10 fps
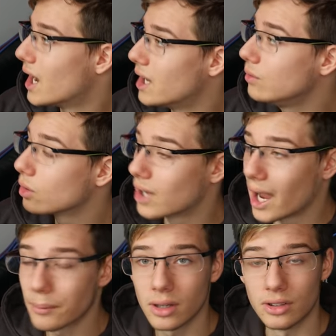And if your
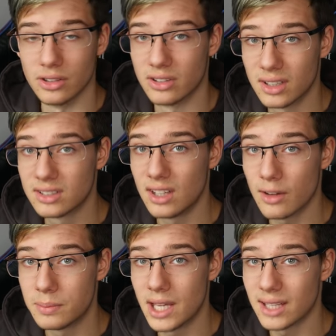camera does 60
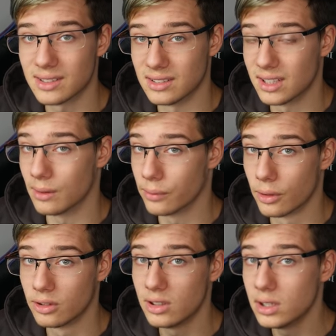FPS instead of
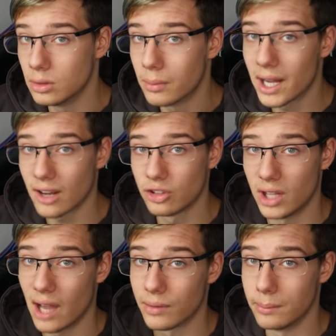30, you might
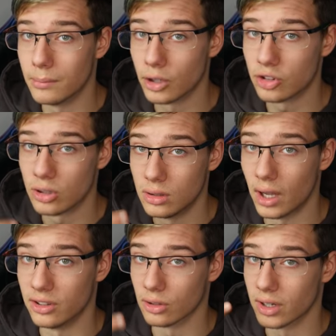actually have a much
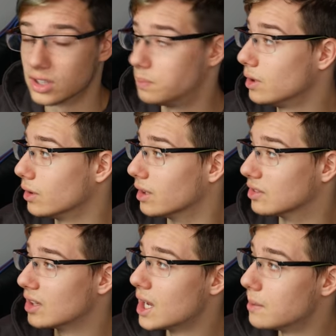nicer
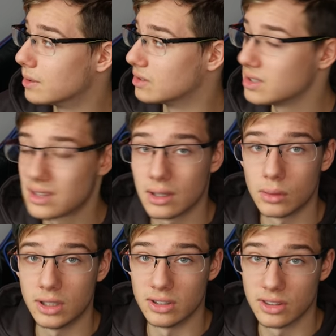experience because this thing
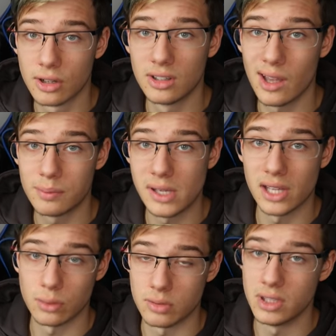only does 30
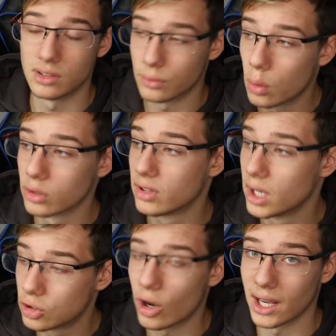FPS, which means of course
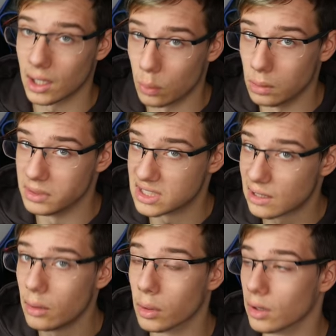tracking will be
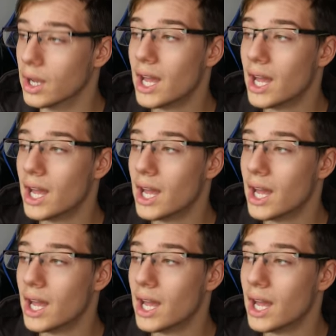slower.